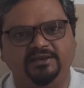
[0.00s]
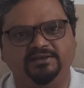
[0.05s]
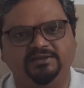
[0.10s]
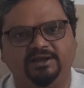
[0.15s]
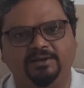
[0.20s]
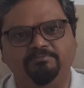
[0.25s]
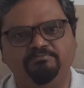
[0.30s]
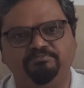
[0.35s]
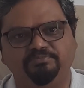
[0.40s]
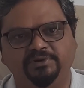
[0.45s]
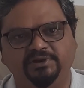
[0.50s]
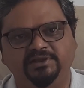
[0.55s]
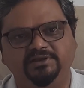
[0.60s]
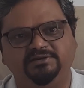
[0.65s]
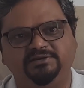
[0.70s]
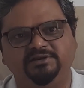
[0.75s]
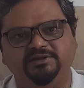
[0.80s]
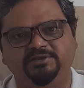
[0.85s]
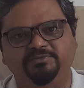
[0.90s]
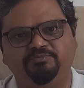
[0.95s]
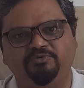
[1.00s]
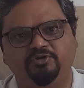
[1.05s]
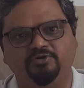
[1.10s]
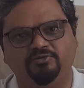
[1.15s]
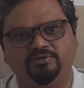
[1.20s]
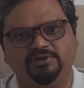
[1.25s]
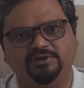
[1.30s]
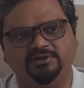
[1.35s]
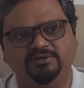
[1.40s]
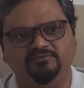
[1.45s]
and completely
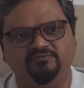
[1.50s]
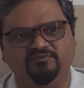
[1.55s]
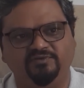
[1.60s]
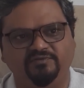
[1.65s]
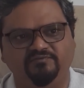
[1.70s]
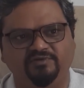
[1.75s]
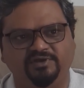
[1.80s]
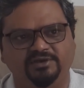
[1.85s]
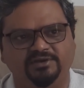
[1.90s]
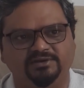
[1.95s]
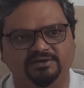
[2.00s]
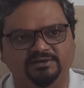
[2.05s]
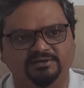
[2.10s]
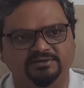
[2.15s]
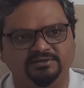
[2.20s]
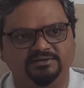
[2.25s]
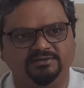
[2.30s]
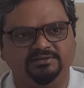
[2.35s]
broken we were